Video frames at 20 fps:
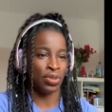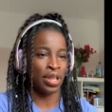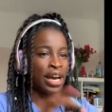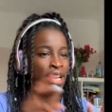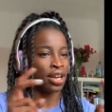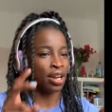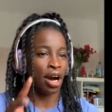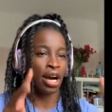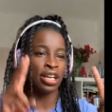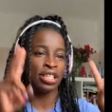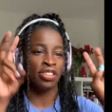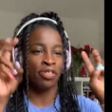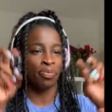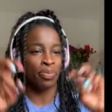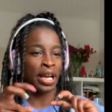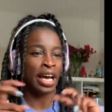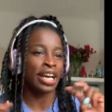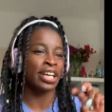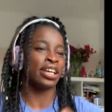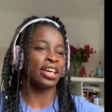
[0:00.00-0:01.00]
that kind of
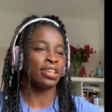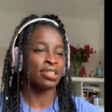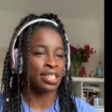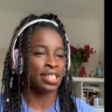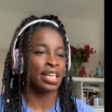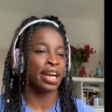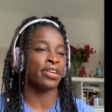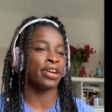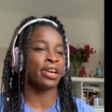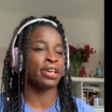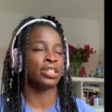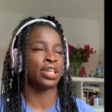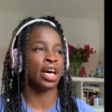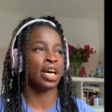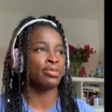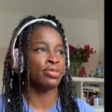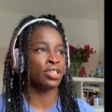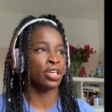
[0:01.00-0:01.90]
black girl stereotype.